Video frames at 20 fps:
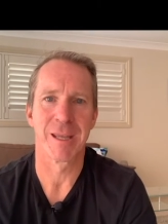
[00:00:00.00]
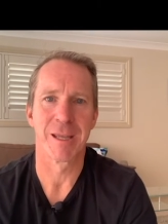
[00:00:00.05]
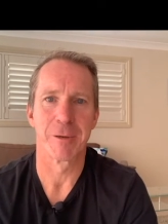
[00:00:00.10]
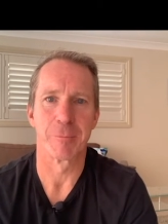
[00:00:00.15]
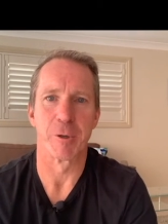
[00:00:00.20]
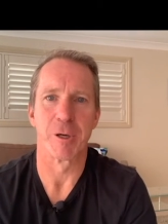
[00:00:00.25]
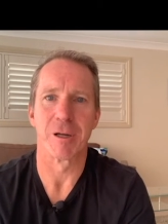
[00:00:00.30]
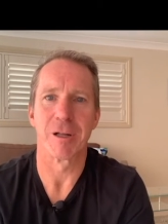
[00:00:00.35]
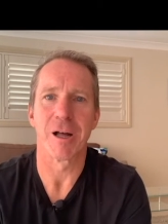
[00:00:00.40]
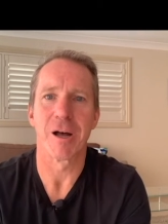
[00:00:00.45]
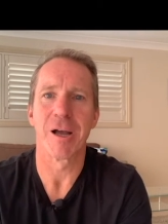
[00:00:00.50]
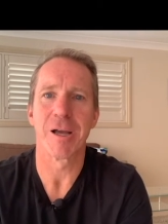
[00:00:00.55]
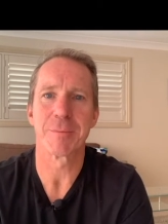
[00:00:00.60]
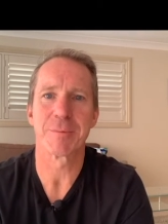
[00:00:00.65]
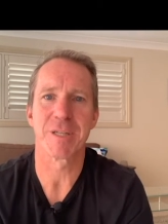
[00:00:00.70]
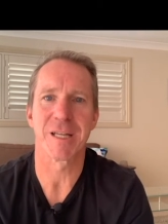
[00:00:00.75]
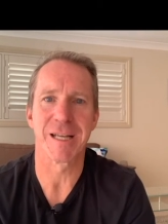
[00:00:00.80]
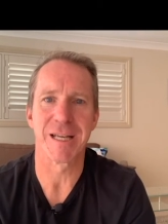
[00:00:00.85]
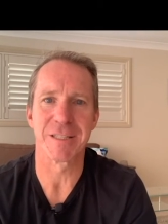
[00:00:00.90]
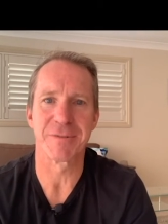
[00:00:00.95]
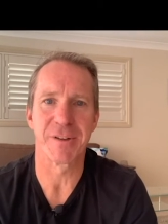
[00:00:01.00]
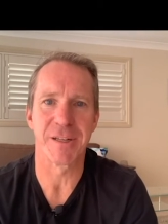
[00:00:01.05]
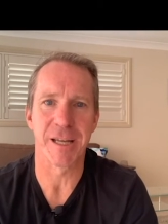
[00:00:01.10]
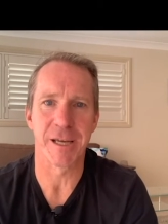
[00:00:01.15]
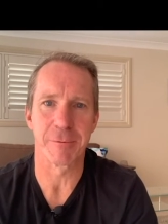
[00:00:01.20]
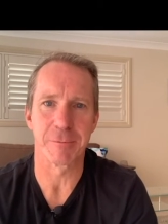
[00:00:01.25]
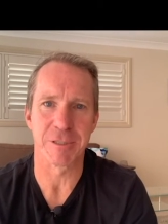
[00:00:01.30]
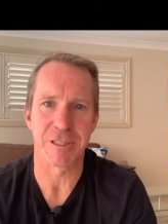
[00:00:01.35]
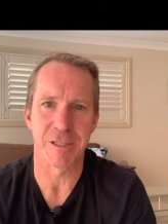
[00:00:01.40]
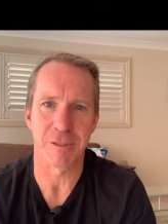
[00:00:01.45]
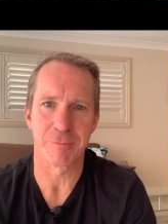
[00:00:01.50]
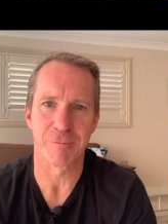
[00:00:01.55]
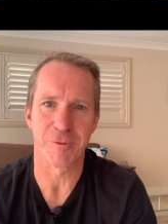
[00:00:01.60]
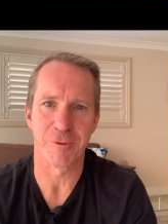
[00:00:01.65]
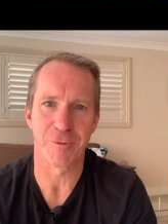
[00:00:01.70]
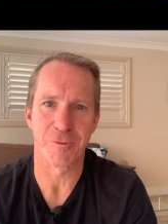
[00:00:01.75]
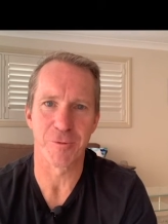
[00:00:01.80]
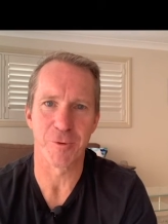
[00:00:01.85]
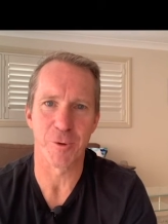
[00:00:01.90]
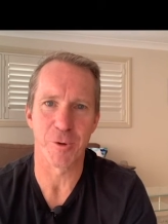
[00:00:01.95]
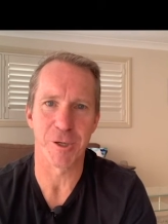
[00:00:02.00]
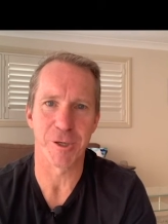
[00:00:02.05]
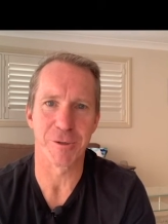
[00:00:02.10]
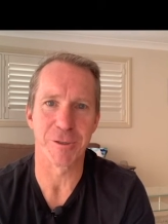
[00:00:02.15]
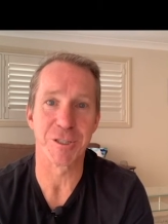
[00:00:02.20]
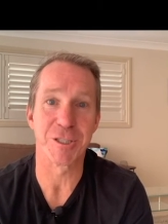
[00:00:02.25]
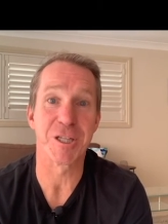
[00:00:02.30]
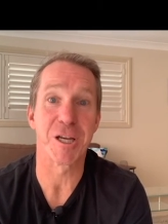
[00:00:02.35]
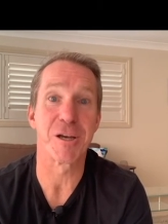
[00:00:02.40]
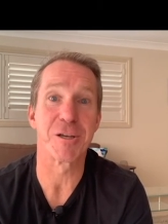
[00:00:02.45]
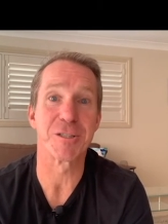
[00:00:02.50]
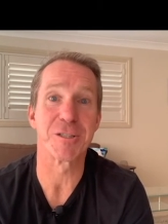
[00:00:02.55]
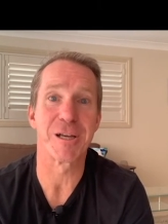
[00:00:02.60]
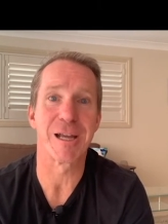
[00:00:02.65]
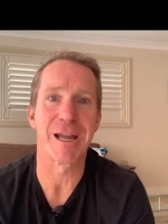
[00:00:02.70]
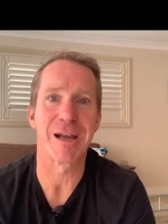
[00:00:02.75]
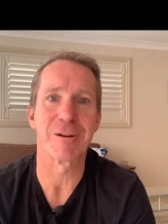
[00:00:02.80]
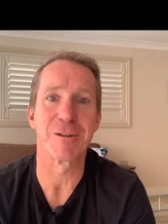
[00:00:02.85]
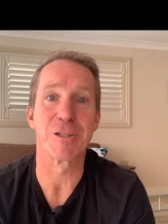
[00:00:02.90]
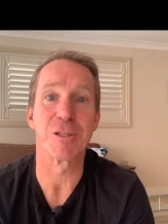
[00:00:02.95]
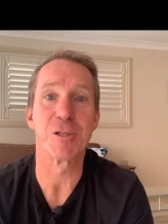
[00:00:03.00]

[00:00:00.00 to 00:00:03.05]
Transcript: Well, I hope today's video was helpful for you and showed you how